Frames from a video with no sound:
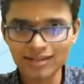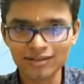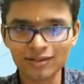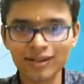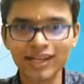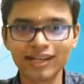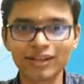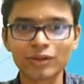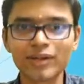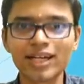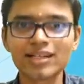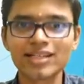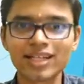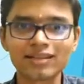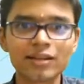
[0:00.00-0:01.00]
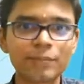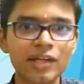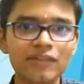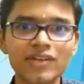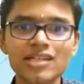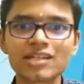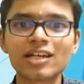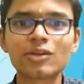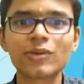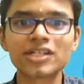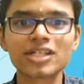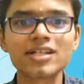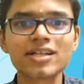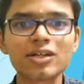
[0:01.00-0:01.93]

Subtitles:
Okay, you can check the previous year questions